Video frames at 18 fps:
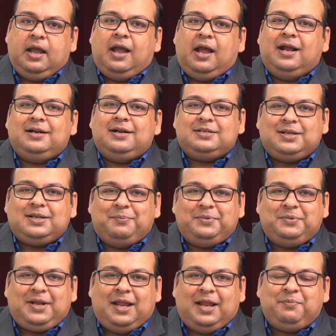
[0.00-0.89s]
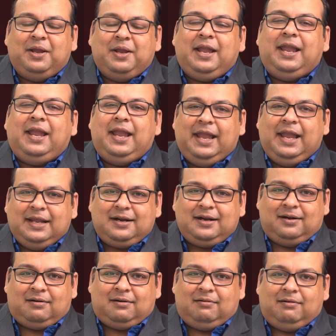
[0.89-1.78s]
And sometimes
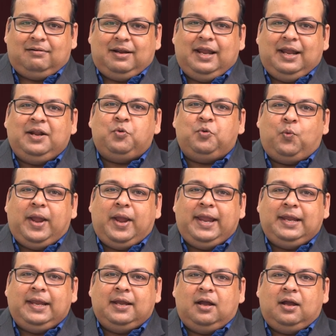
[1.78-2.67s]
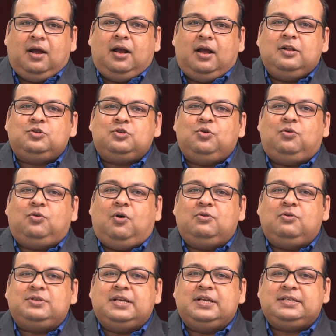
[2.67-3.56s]
error in weighing also
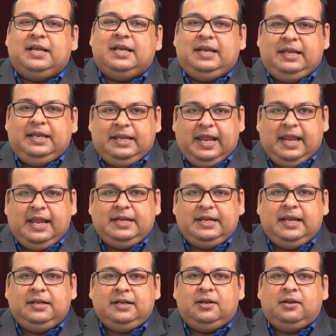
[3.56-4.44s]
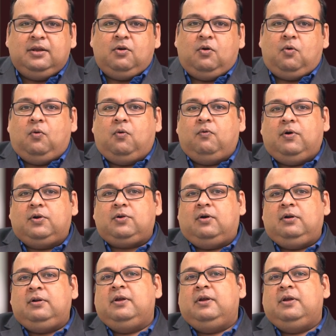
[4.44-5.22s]
causes gain in overall